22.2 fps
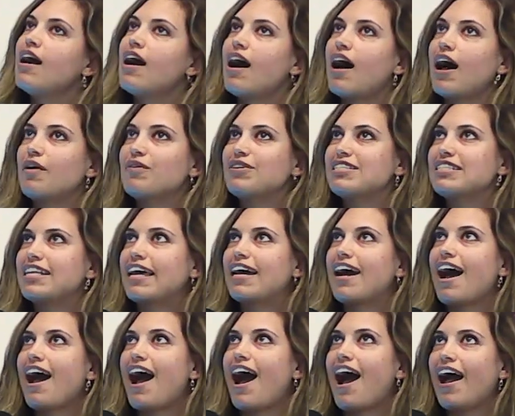I was like,
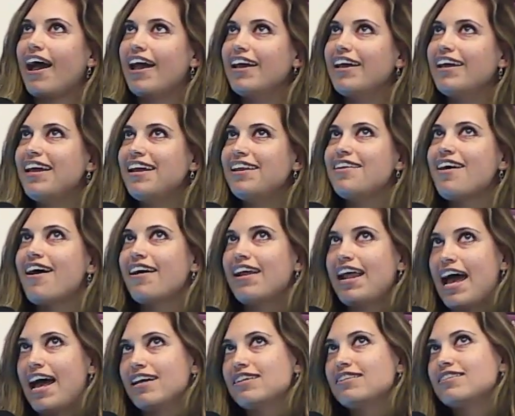I cannot
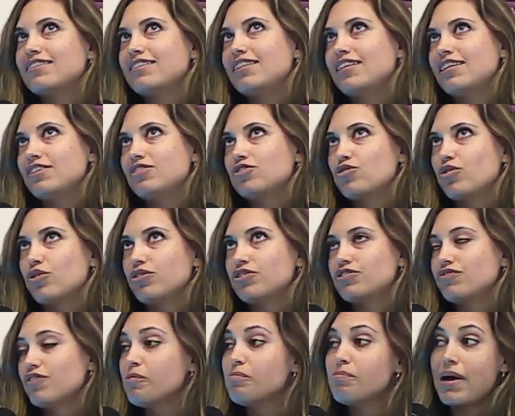ask these girls
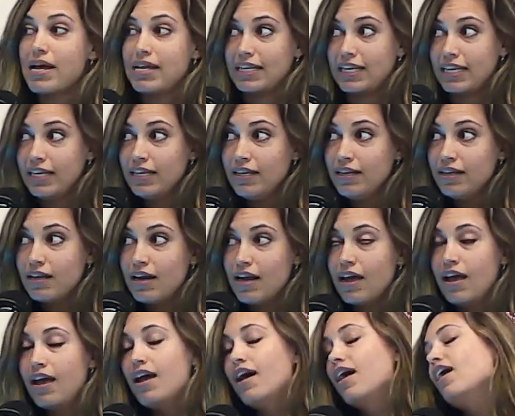for money.
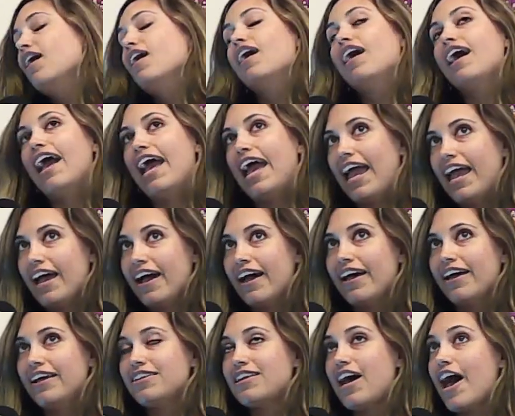Right.
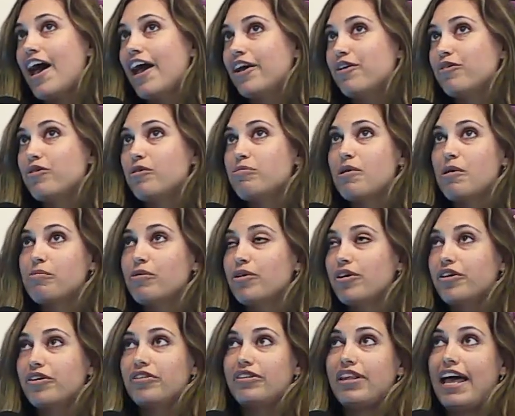And I
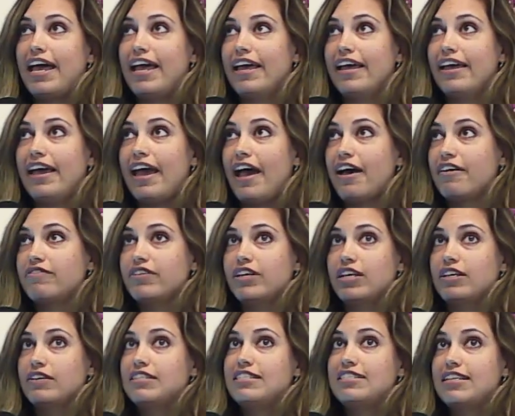remember like
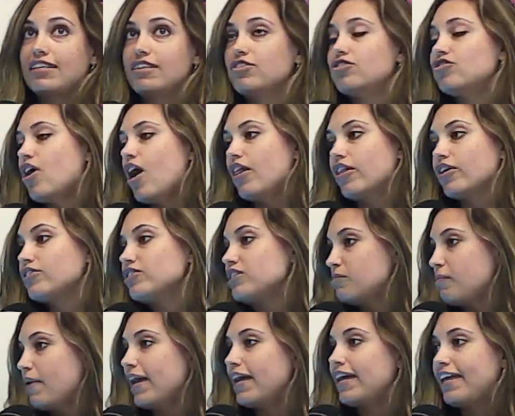having $6 in
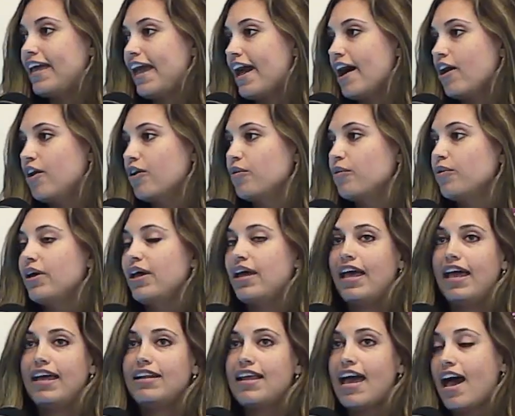my account
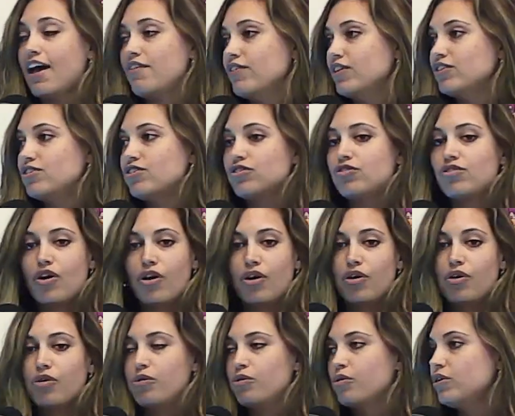and having to
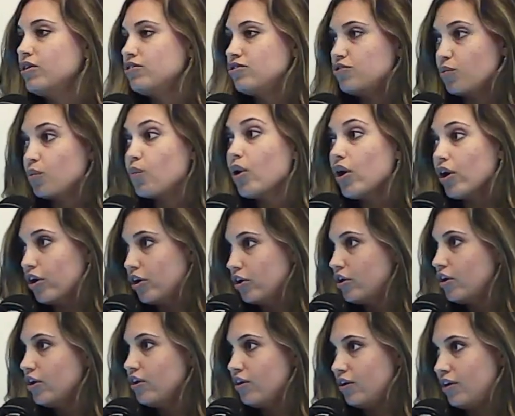go to work
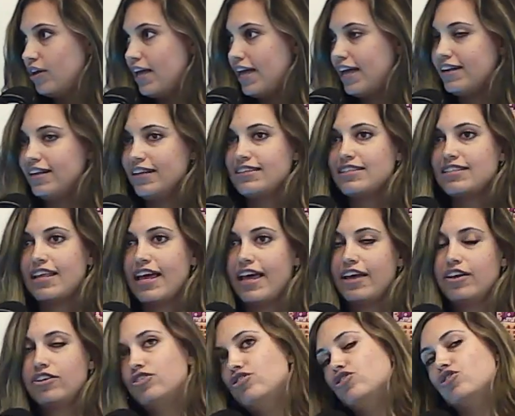Right. And it's
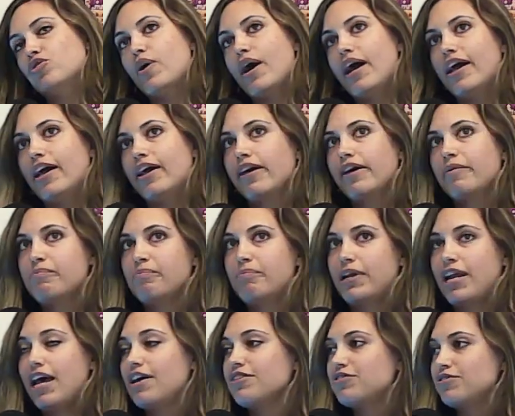like, do I? But
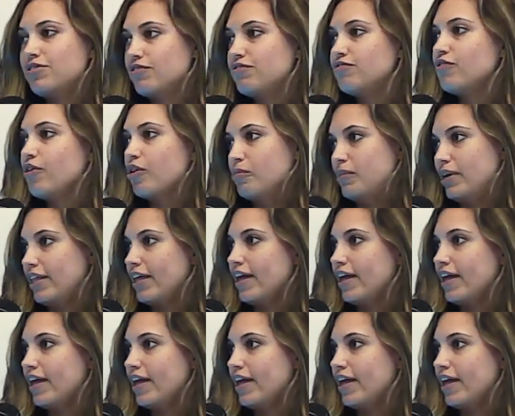I also need formula.